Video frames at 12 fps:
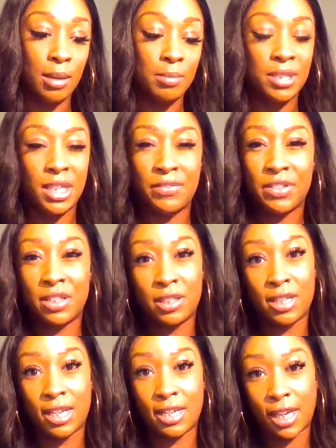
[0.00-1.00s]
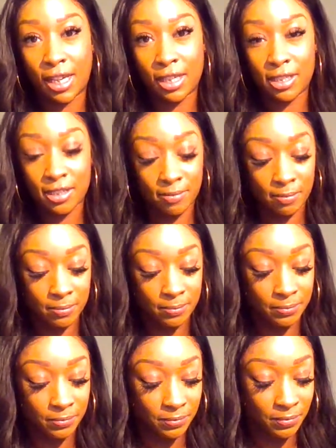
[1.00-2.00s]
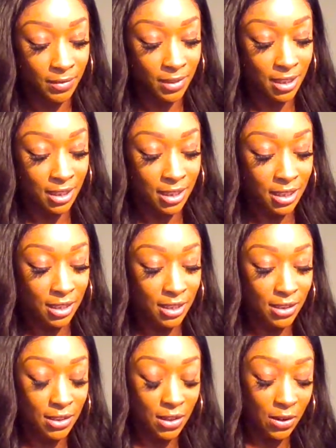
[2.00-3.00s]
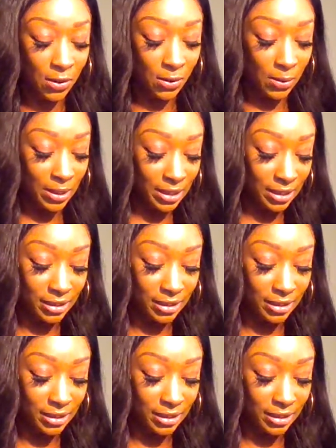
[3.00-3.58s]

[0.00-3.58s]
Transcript: 7 to 10 days. So,